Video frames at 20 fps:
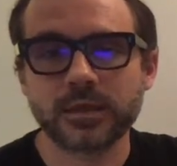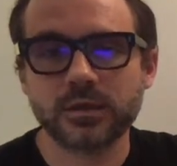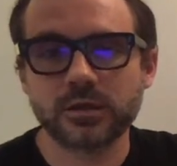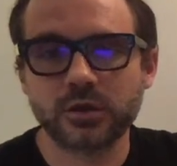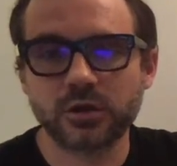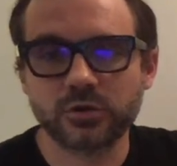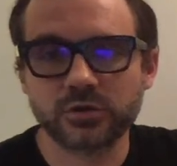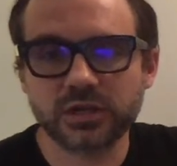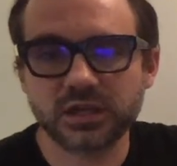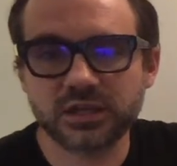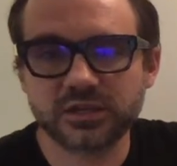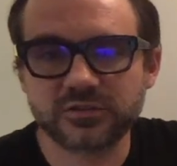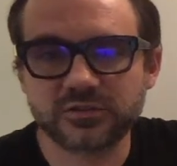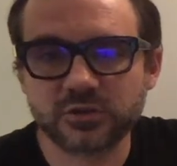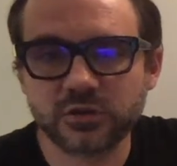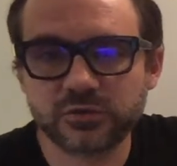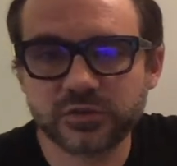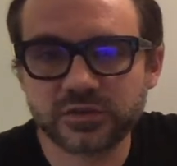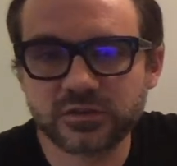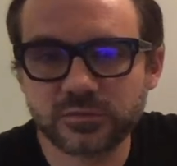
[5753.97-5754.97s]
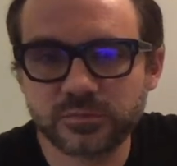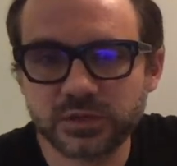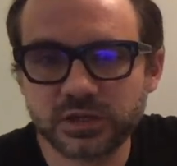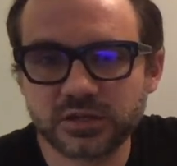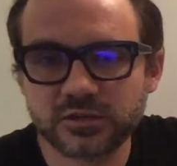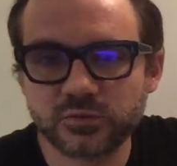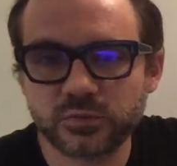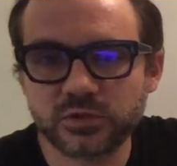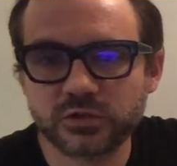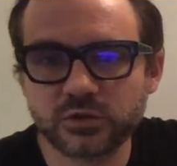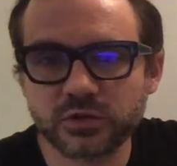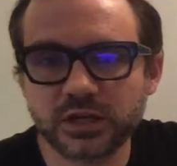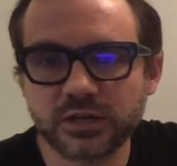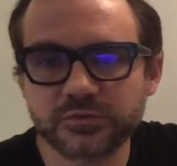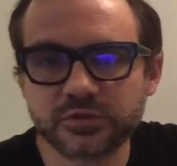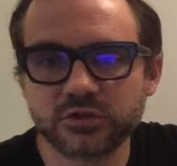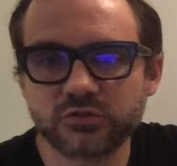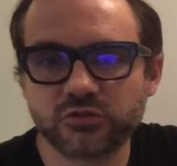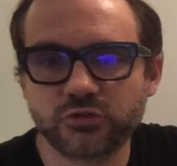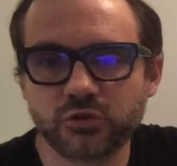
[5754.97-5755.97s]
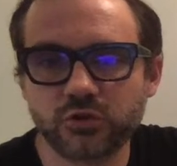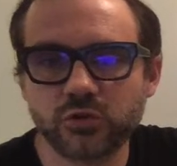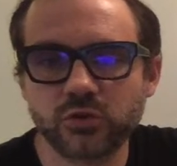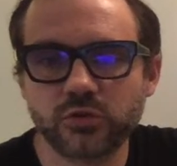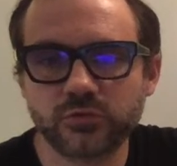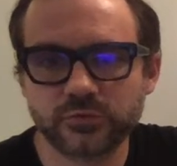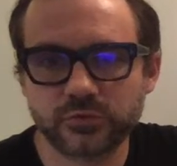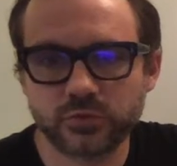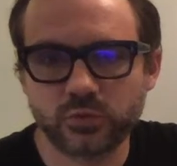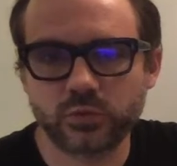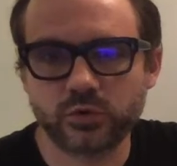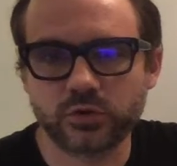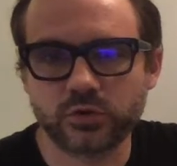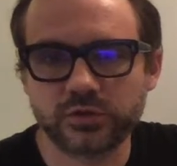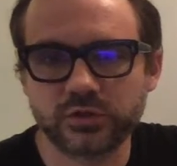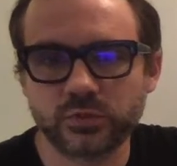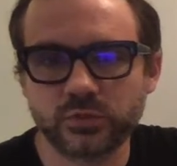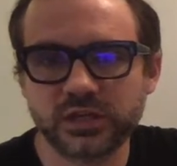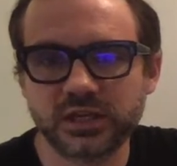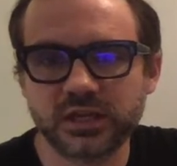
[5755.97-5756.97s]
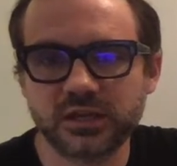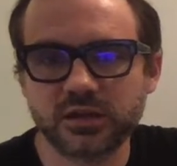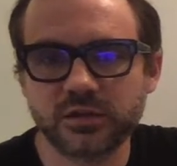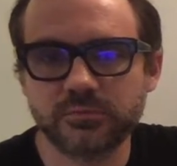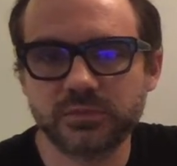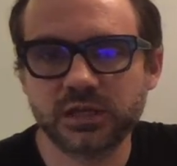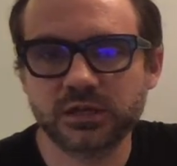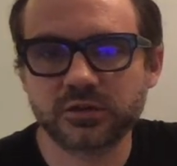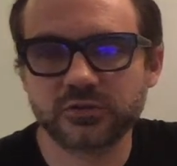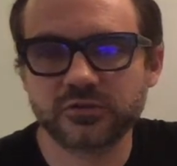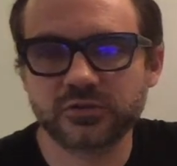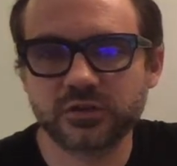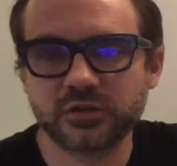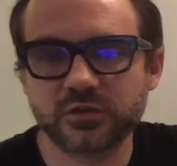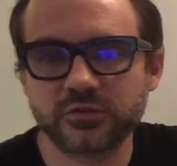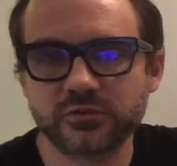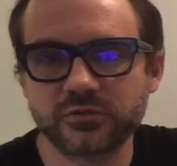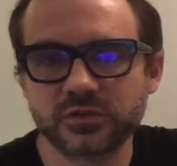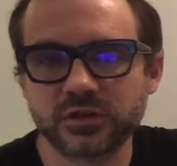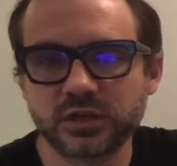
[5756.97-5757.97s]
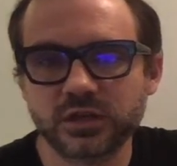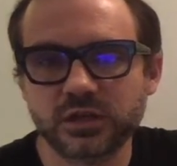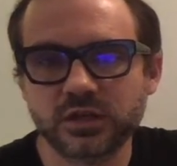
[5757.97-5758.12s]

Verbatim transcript: Okay, so this is because we don't have control over the world and we cannot make ourselves.